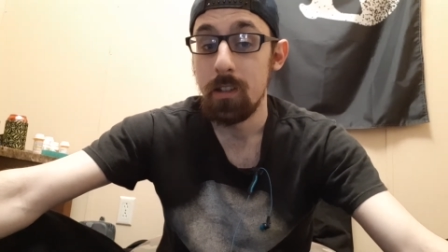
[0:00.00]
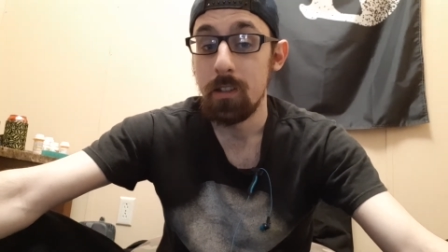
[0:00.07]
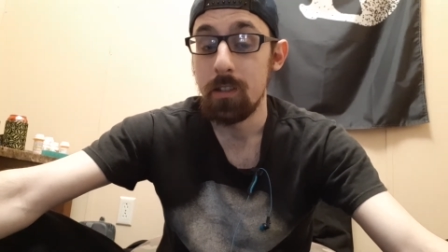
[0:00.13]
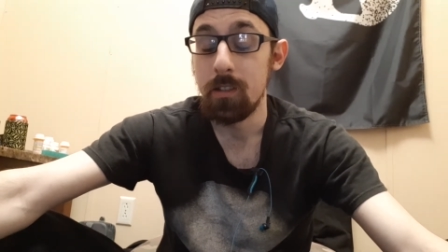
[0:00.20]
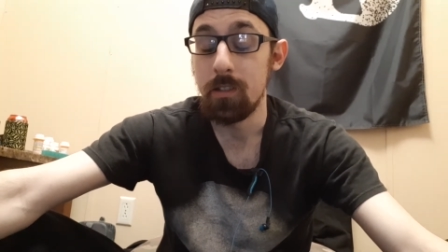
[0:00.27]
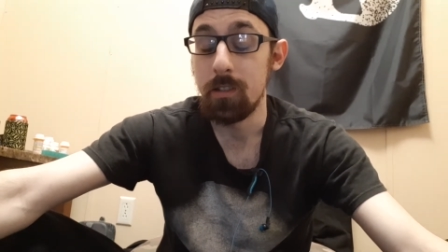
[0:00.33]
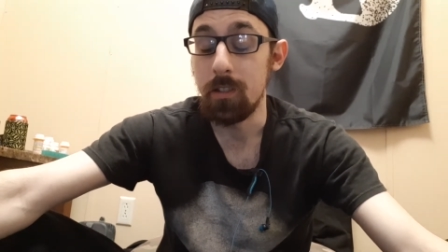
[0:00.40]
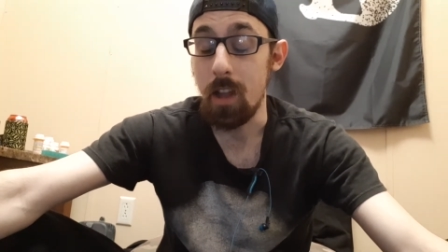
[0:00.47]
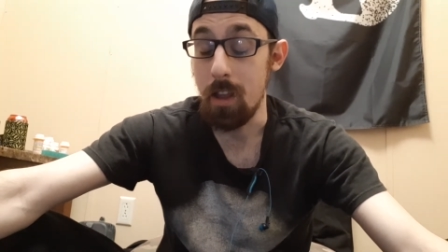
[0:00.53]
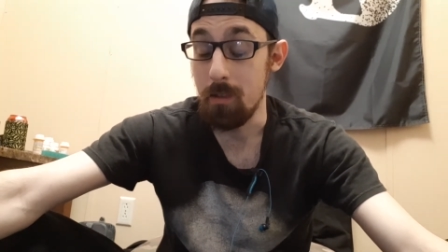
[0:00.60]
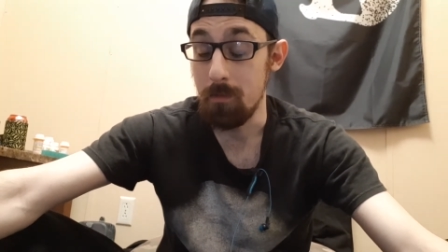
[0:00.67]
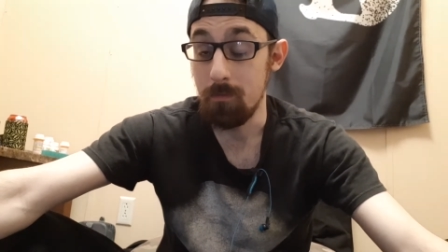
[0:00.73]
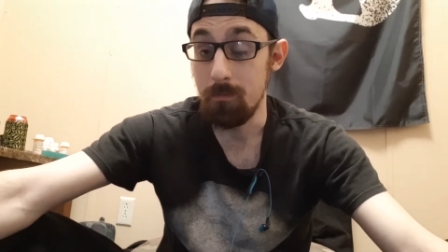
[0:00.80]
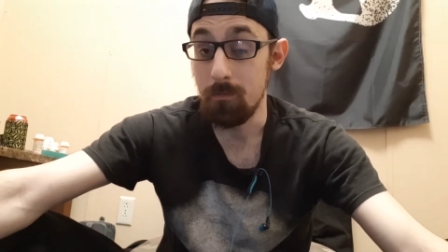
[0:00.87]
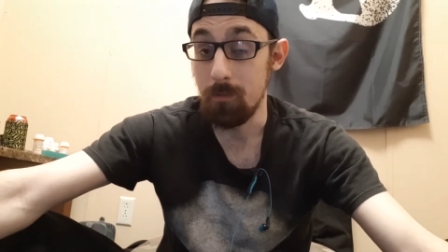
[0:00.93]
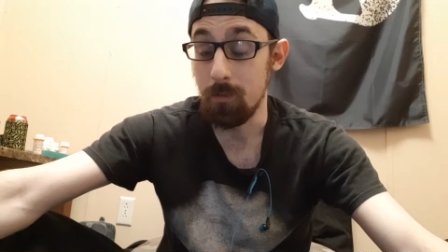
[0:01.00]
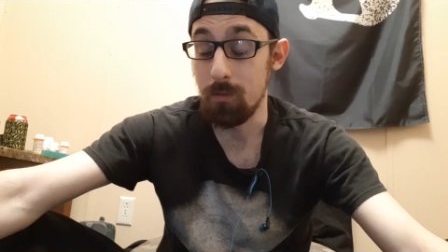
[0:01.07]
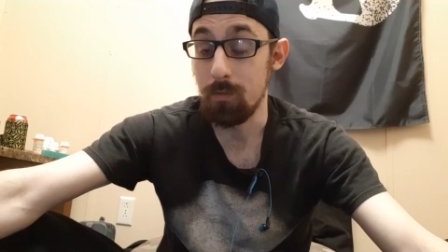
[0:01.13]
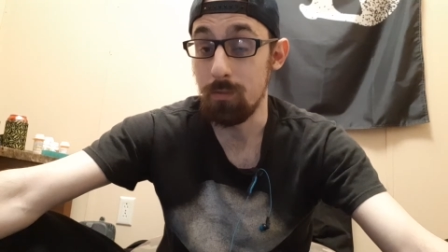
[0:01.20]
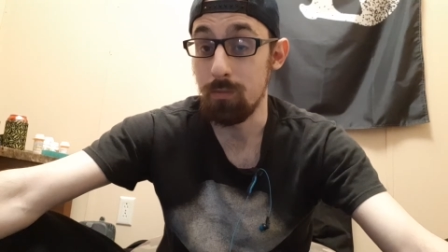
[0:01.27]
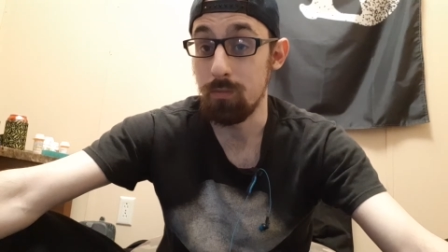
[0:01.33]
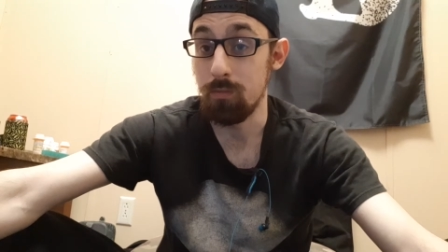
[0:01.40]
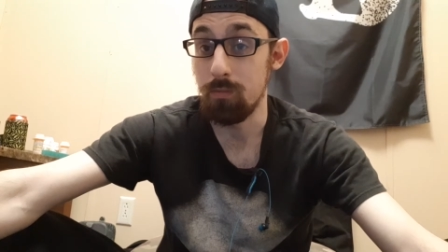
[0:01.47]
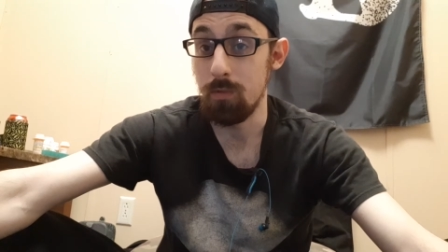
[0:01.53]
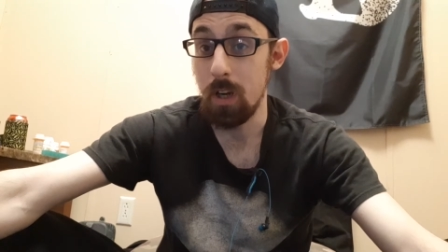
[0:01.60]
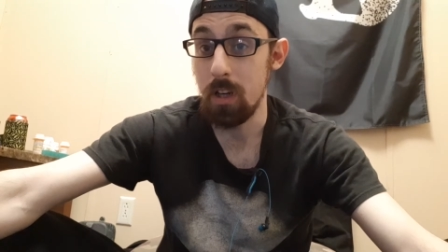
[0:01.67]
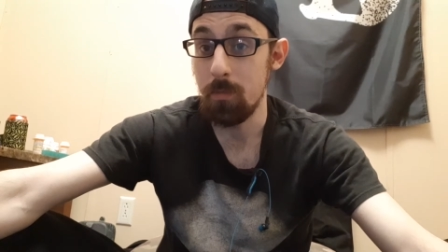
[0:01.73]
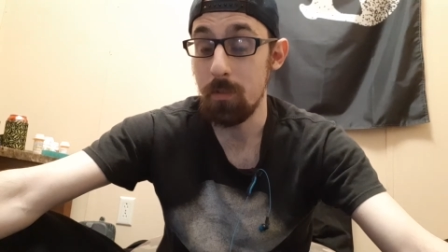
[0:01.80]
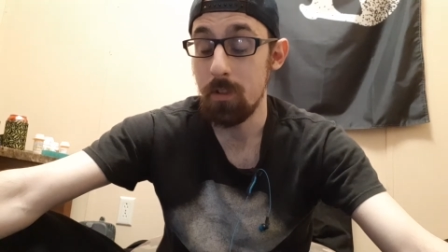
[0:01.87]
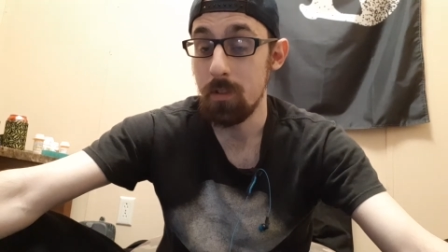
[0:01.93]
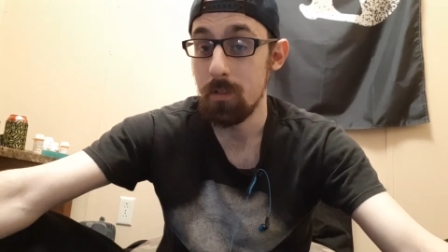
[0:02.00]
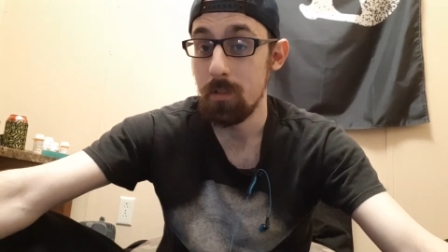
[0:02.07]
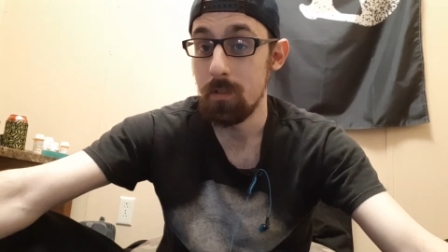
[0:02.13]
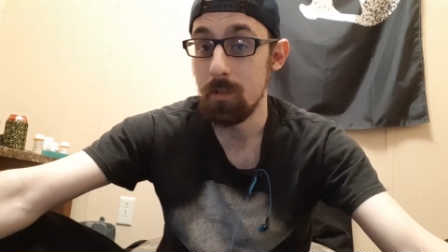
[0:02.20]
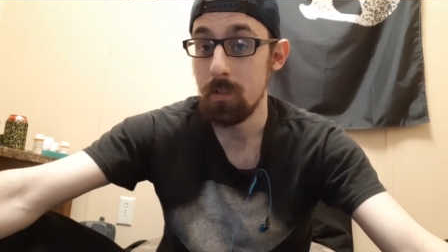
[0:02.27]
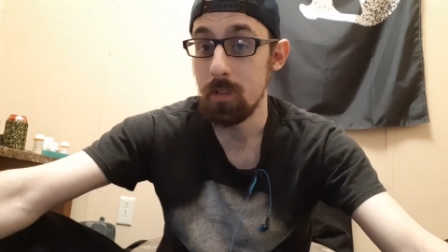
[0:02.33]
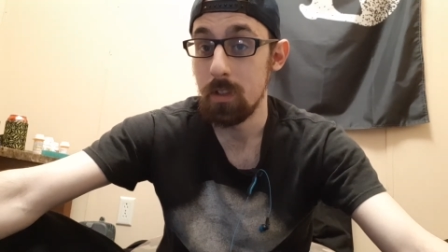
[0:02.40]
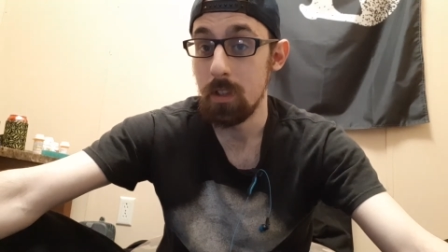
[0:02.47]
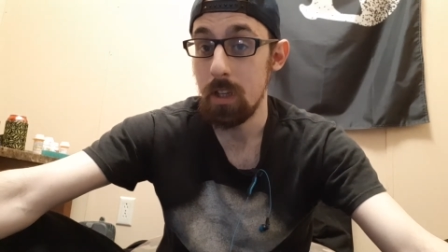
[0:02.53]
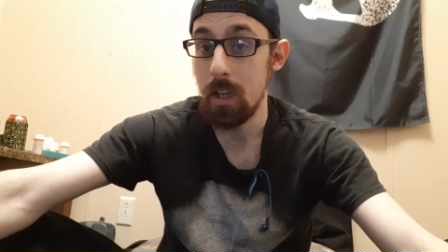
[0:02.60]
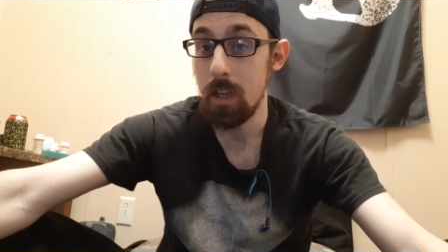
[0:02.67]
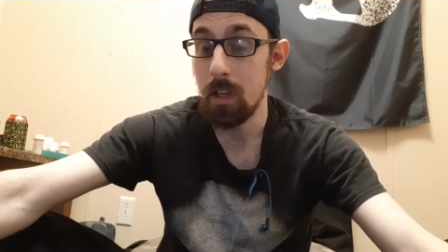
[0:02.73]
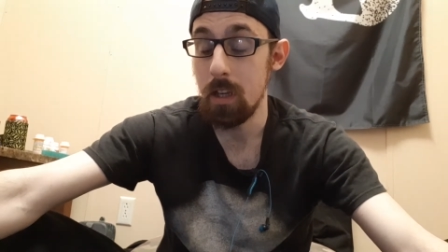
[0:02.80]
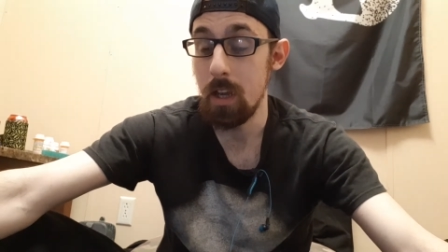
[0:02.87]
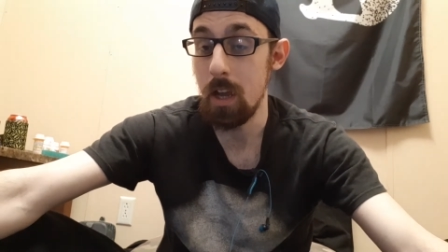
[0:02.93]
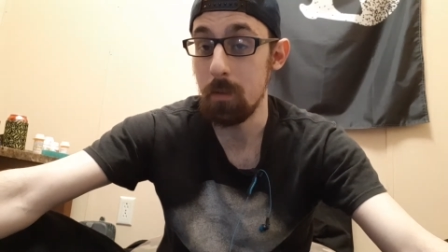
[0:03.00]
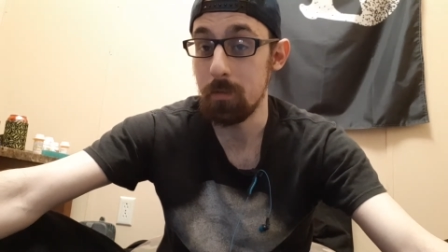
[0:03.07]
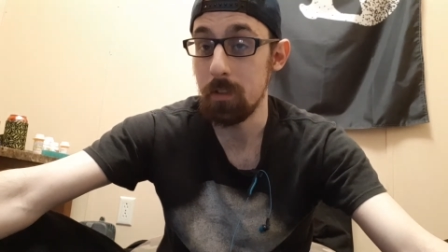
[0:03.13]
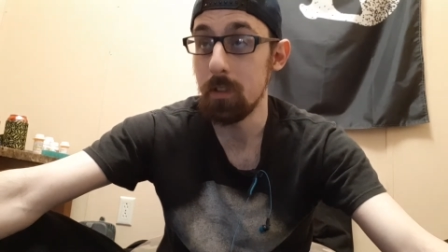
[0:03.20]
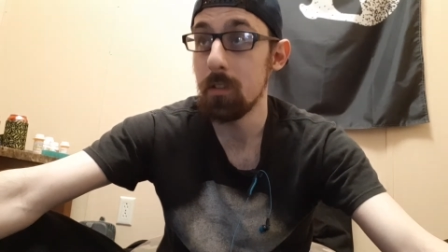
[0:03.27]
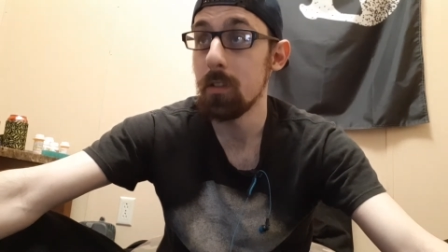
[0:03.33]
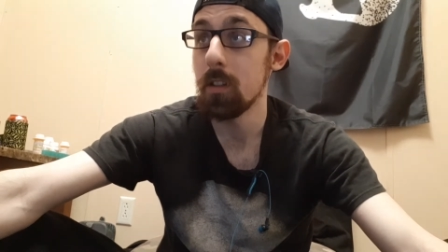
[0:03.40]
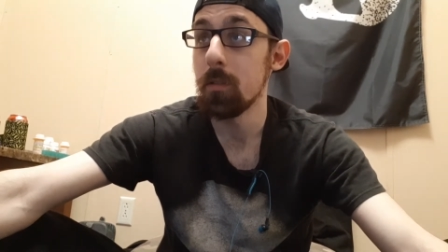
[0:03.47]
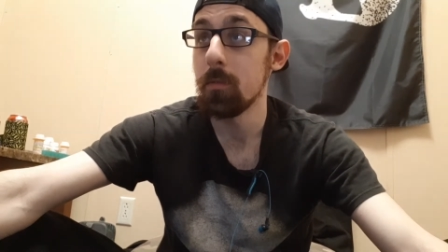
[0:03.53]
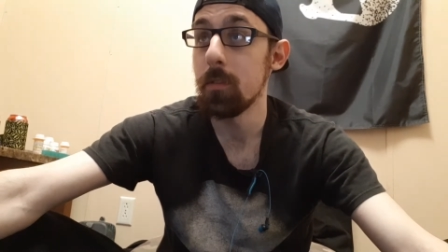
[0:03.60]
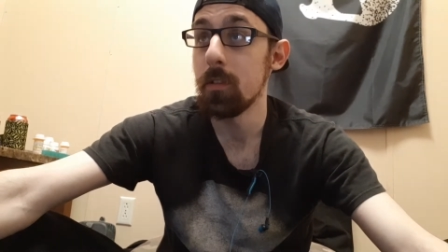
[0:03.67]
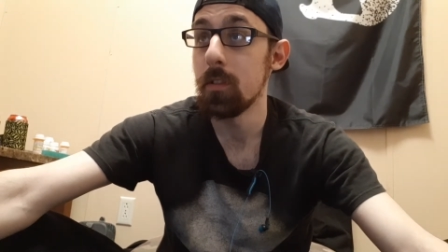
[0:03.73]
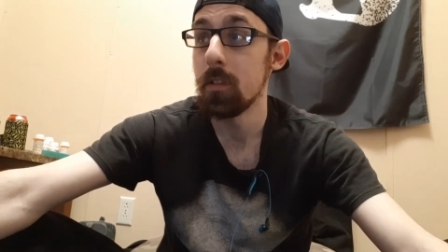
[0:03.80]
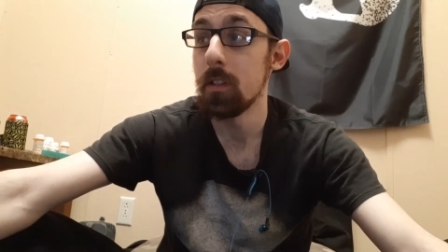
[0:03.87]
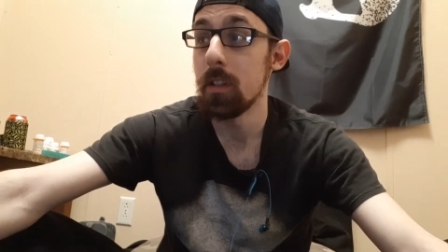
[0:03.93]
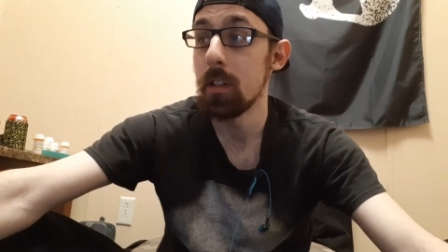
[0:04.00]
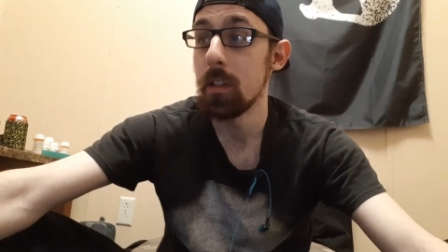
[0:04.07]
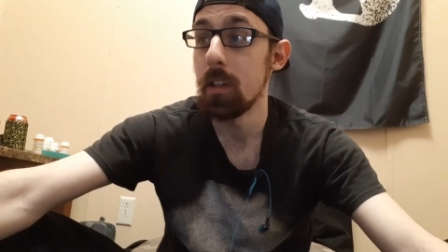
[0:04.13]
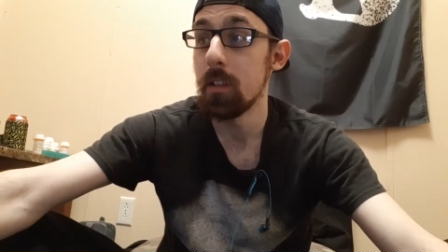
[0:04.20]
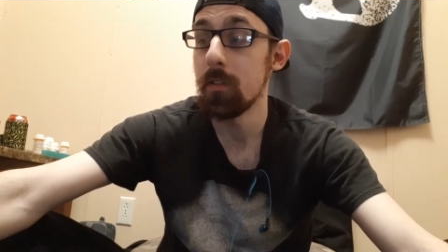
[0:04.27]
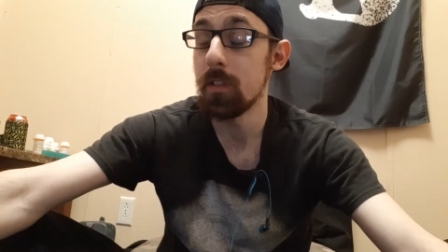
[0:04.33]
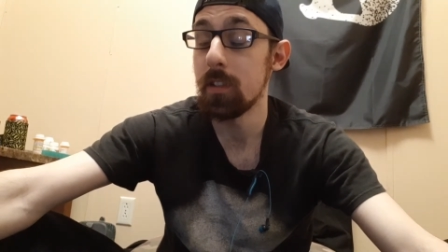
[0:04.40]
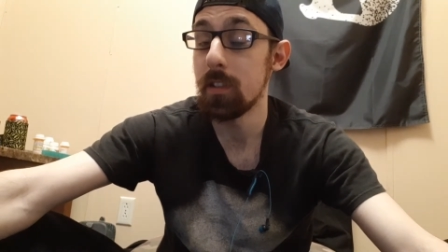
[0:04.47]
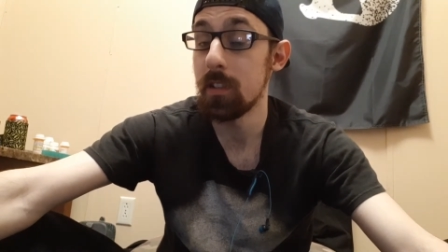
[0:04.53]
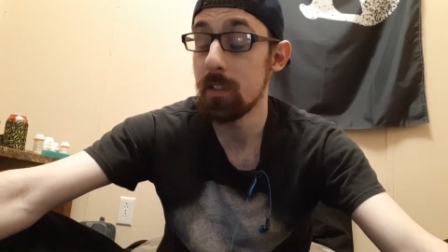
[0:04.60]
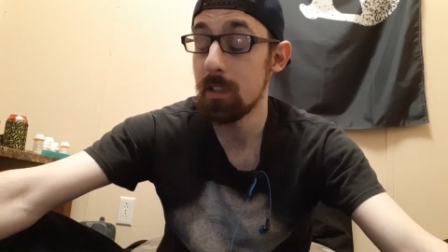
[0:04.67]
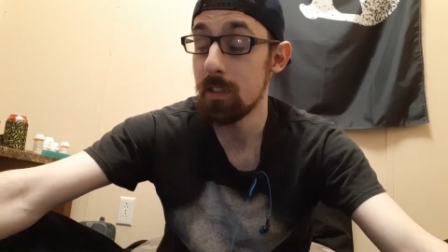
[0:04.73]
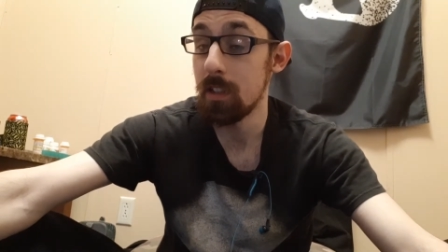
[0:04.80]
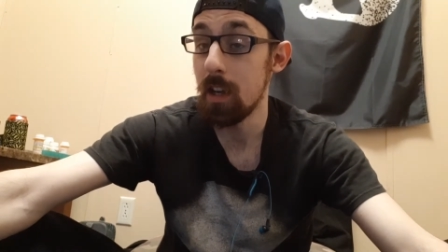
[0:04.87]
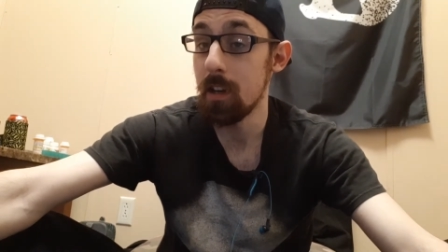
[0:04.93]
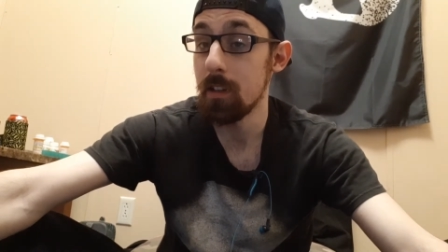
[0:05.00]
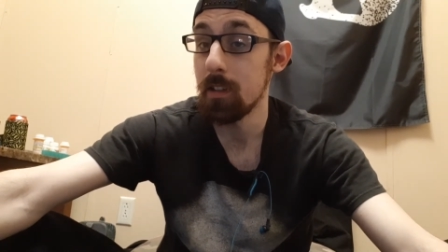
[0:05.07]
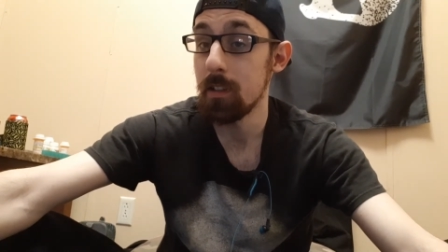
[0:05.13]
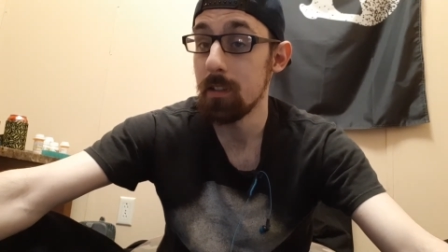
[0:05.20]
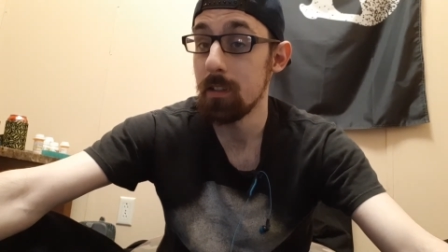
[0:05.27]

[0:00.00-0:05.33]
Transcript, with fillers: It's incredible. Absolutely incredible. Outstanding.